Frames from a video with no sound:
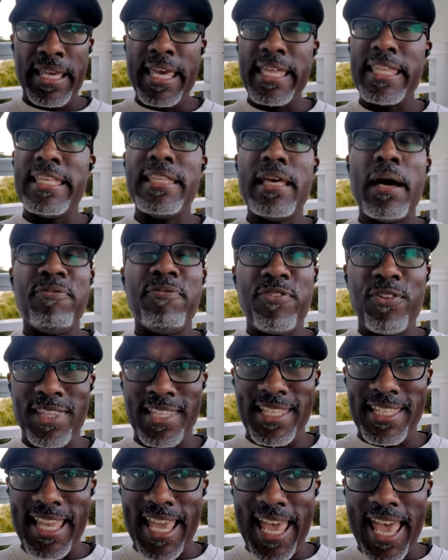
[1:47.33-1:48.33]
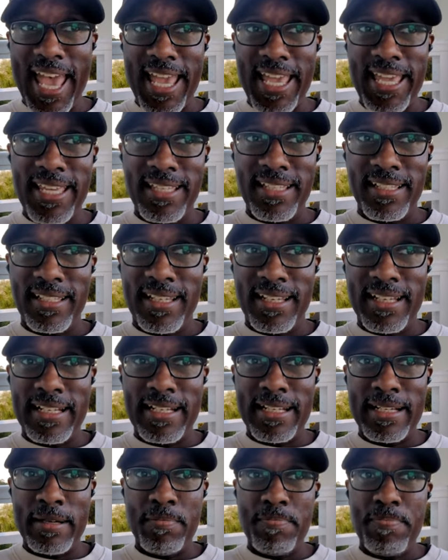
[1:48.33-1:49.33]
getting up for the day,
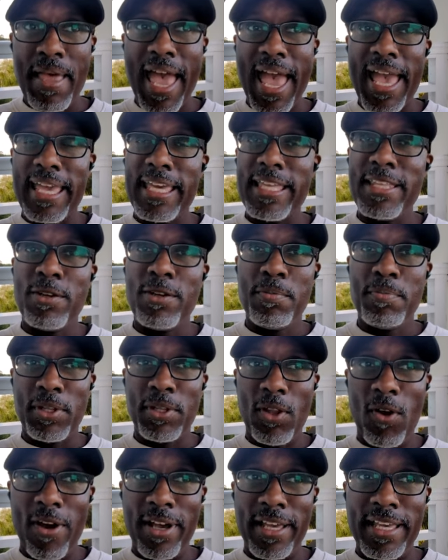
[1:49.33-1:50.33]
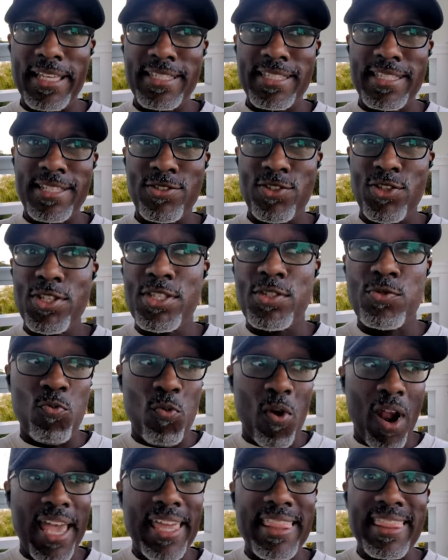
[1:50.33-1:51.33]
uh, packing her belongings, and she's
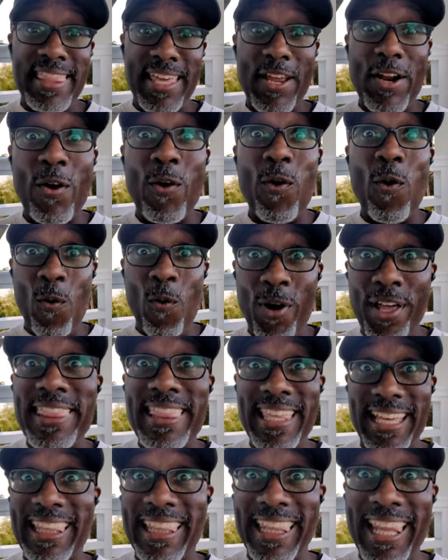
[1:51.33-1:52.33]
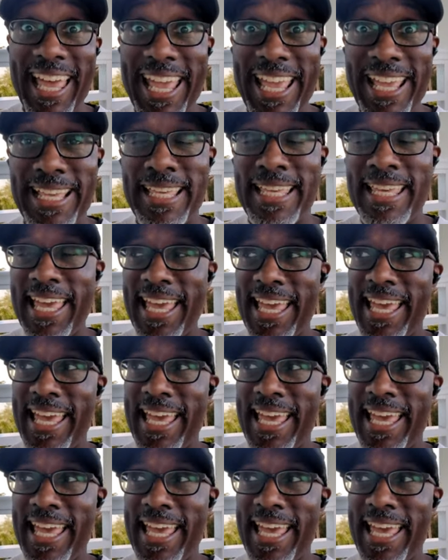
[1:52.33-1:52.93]
right there on the lake.